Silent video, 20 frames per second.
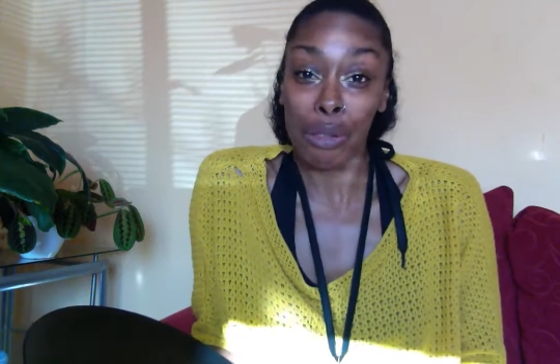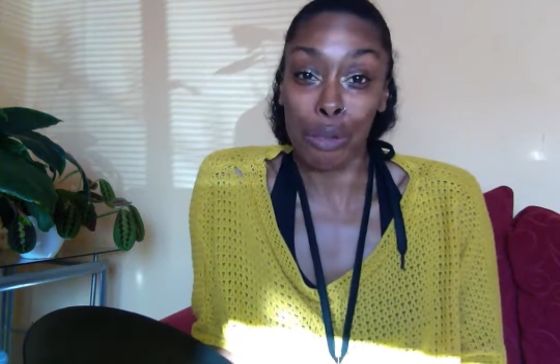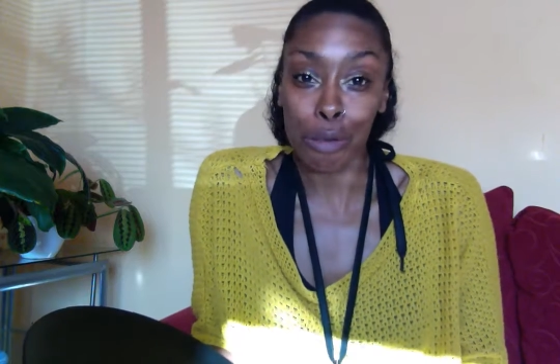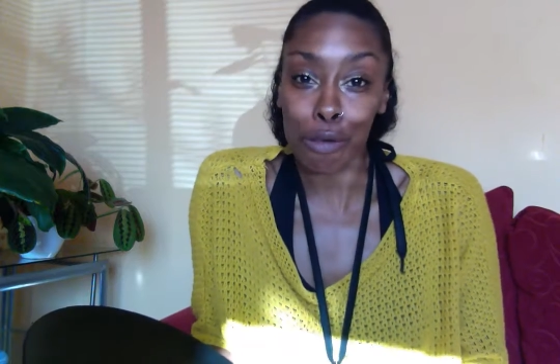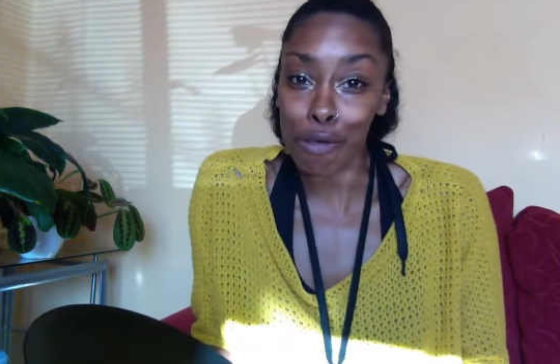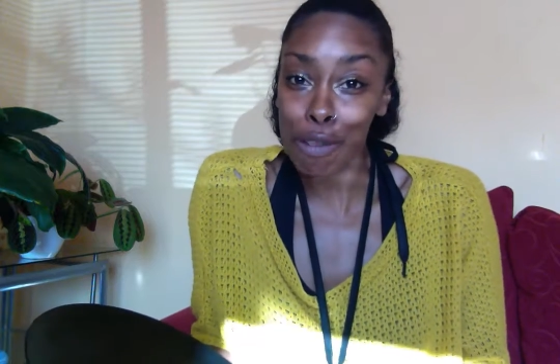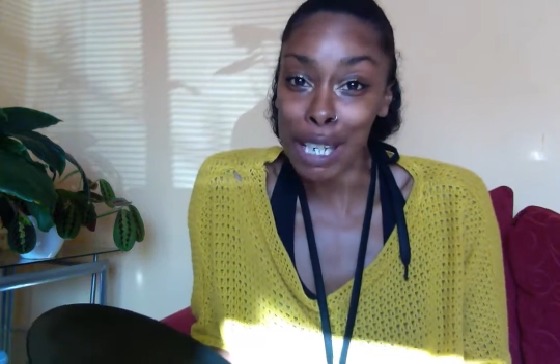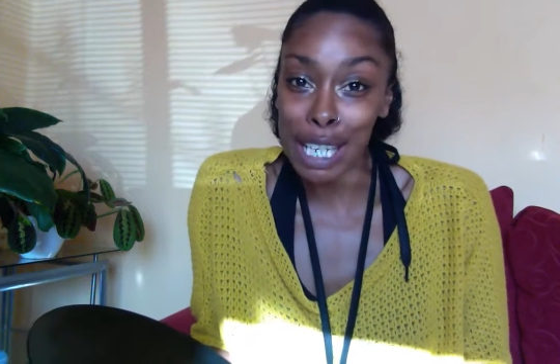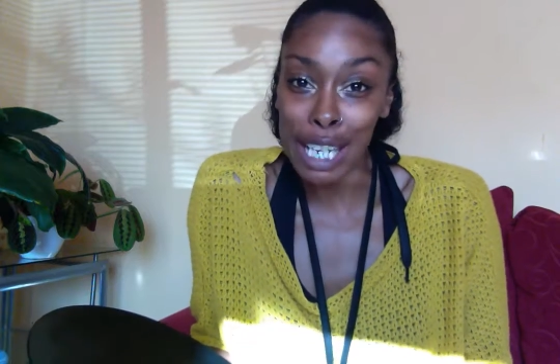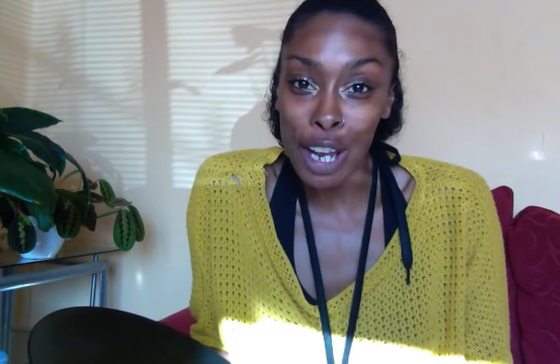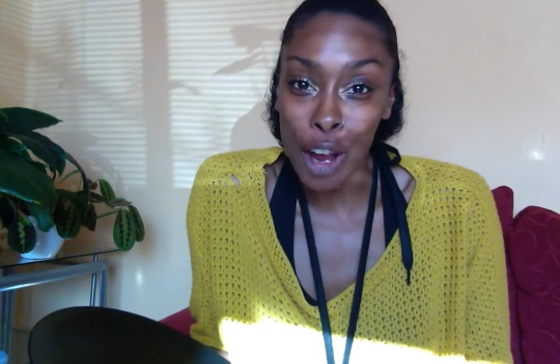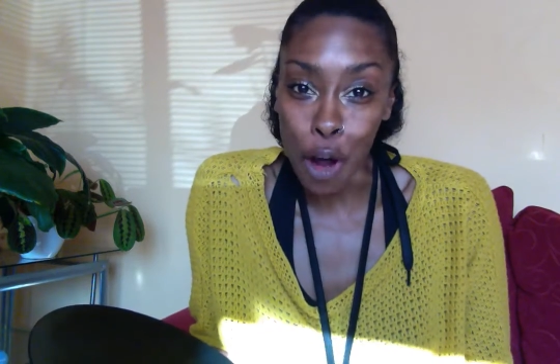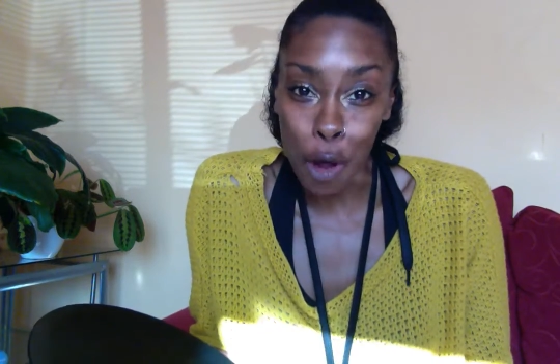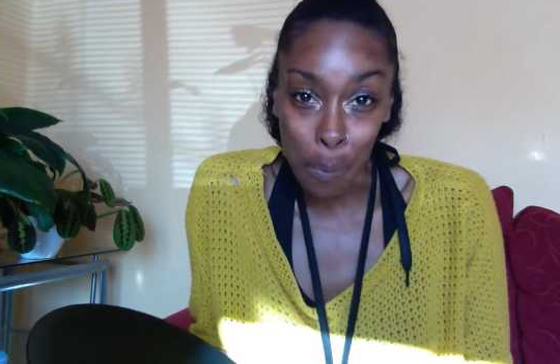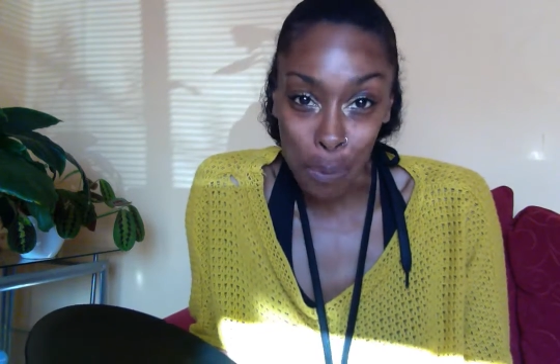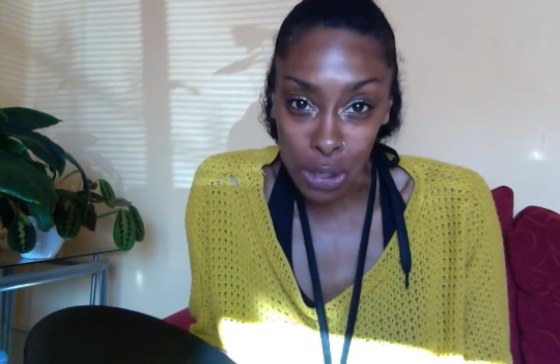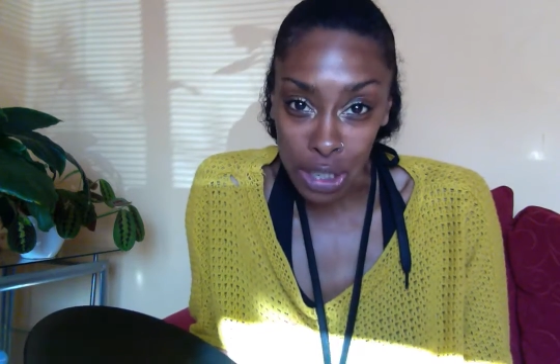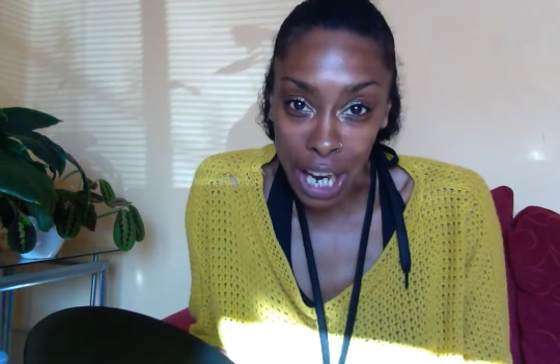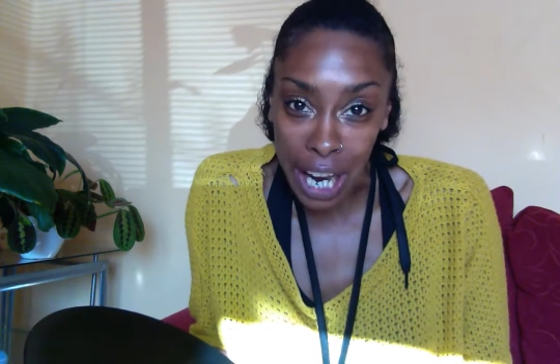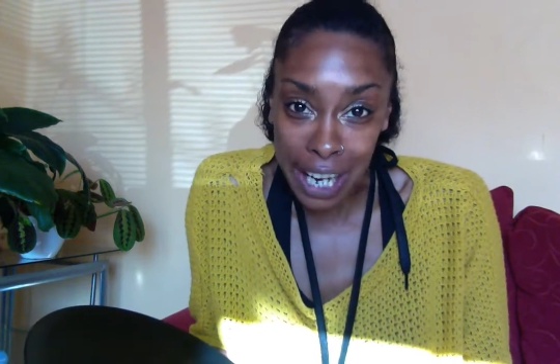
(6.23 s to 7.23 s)
3
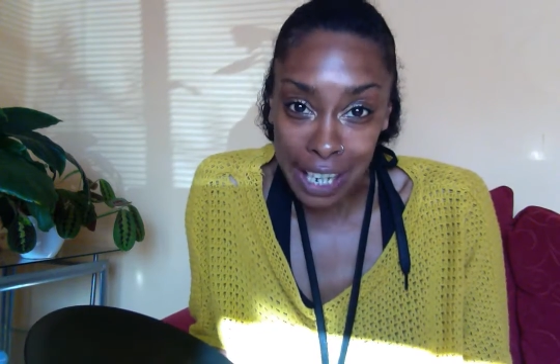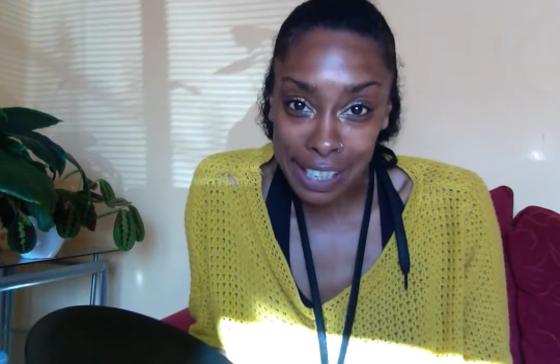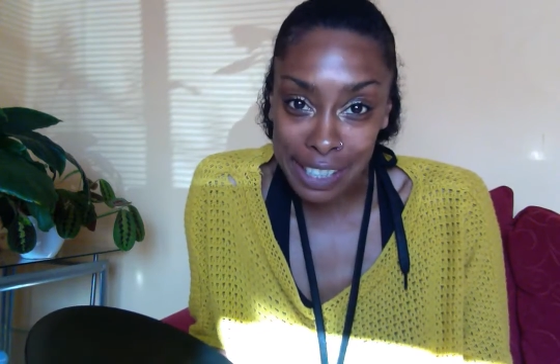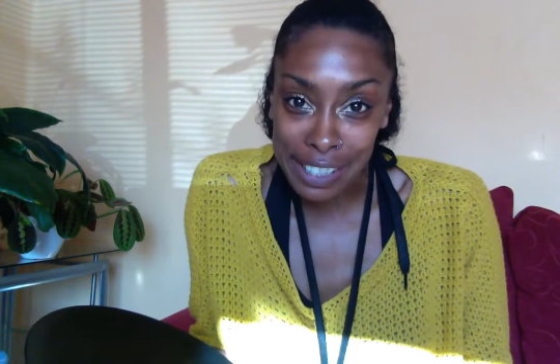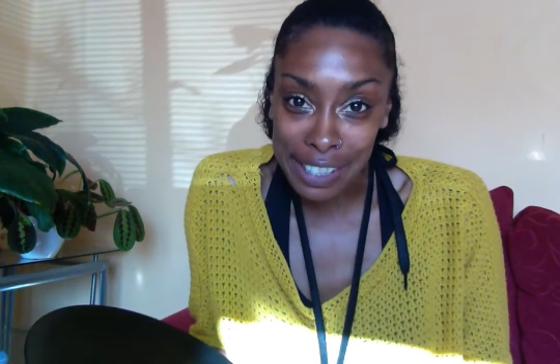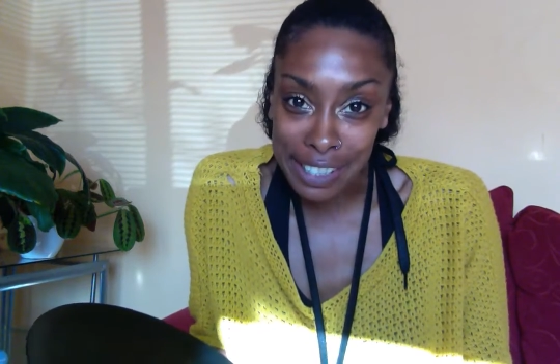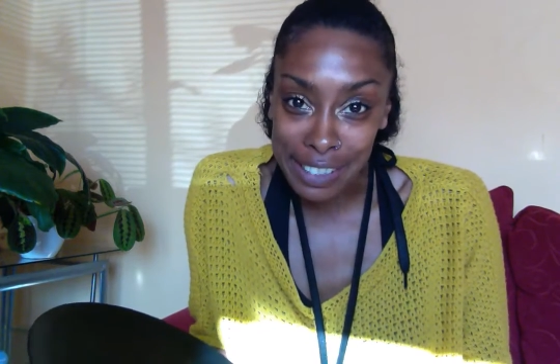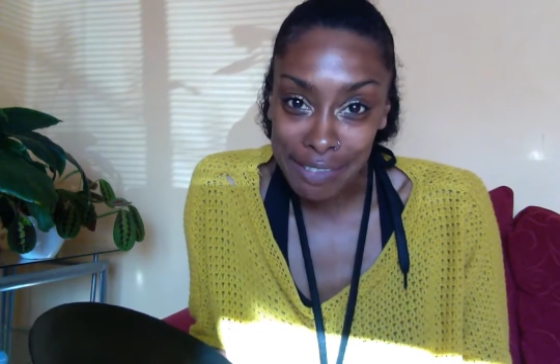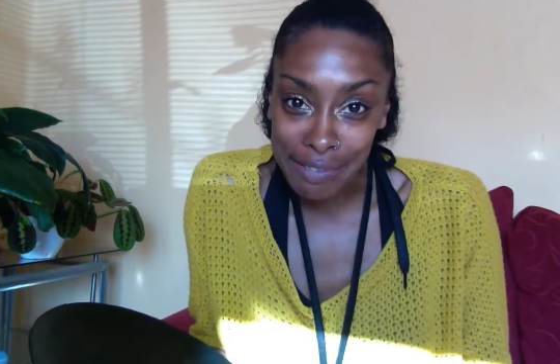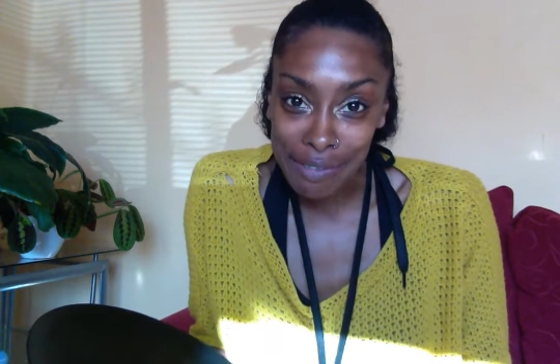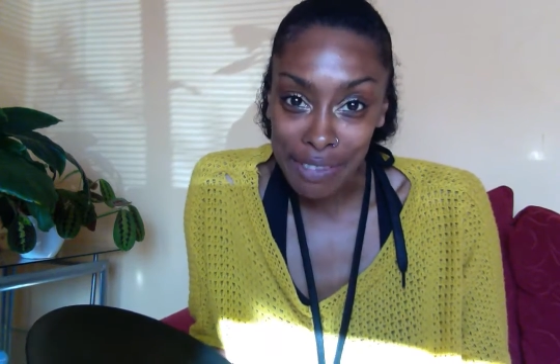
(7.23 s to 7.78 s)
objects.